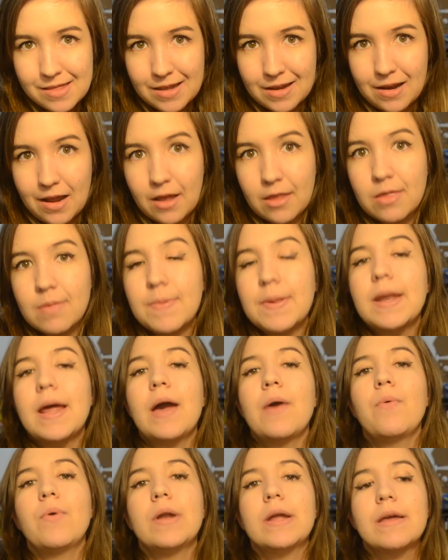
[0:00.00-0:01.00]
the announcement,
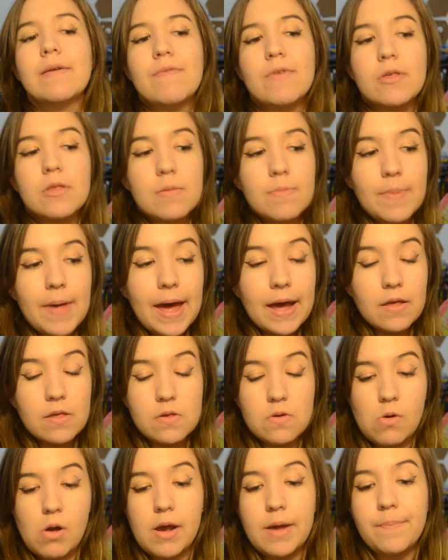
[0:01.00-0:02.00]
I want to give you some
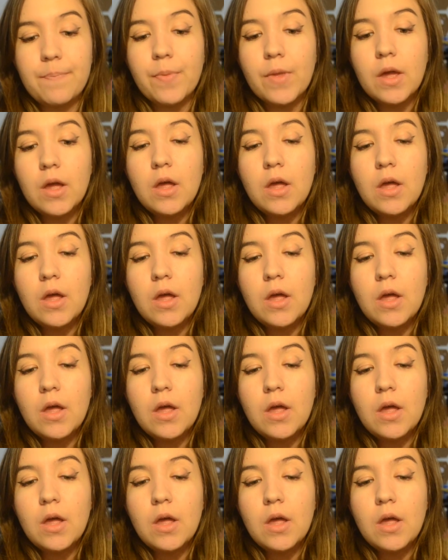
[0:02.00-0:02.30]
backstory.